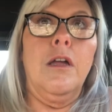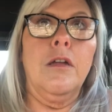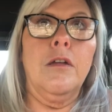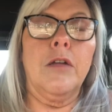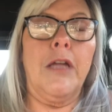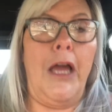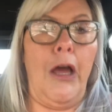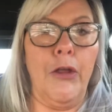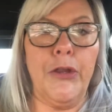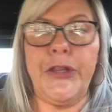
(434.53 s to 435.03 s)

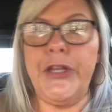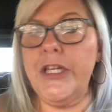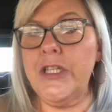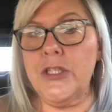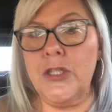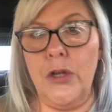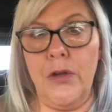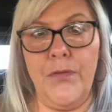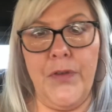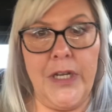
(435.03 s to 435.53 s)
healthy
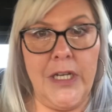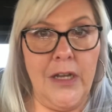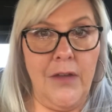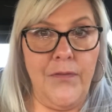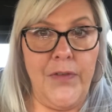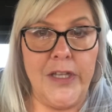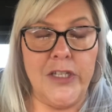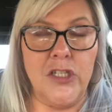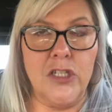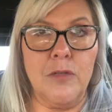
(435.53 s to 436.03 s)
serving of
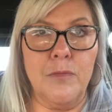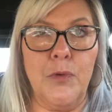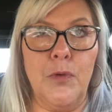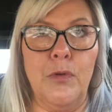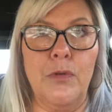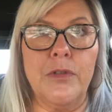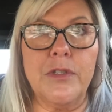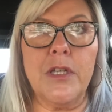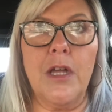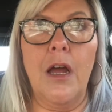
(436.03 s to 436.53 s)

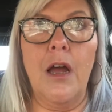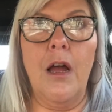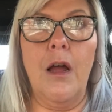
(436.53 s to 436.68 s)
vegetables.